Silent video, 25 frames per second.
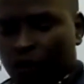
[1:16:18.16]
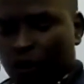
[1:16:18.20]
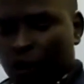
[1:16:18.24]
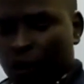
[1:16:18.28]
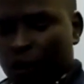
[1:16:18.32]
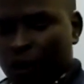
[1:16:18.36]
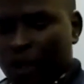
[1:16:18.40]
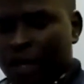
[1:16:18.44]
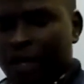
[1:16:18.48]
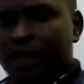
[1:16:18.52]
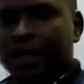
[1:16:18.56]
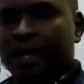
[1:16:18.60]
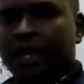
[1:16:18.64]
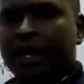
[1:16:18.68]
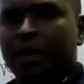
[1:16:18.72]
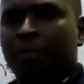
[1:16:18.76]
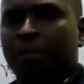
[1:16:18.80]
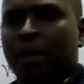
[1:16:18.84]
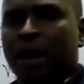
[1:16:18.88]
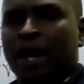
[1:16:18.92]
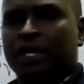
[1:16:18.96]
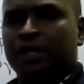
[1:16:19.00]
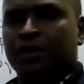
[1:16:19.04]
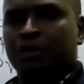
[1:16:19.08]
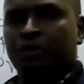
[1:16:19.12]
following three
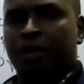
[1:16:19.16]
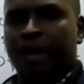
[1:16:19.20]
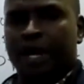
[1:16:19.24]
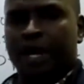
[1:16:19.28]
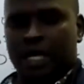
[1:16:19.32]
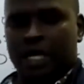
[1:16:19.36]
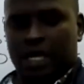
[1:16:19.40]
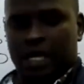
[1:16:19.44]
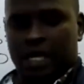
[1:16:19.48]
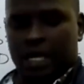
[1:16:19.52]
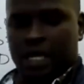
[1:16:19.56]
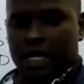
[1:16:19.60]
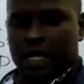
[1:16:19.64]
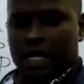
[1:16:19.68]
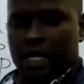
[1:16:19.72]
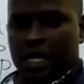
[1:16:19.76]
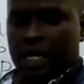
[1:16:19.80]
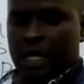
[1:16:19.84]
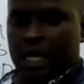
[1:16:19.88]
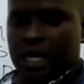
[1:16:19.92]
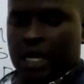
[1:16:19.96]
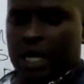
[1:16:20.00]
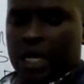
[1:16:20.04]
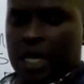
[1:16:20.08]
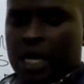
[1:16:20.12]
pathways.
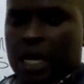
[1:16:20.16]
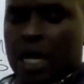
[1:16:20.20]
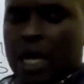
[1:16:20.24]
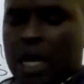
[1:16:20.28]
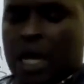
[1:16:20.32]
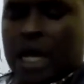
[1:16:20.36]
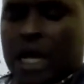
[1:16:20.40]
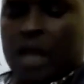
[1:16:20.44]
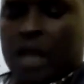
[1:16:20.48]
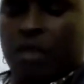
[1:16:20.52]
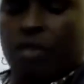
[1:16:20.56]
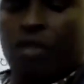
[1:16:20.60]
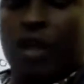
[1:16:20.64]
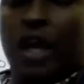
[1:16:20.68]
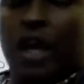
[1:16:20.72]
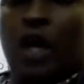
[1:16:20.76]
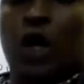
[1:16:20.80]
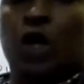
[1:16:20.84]
The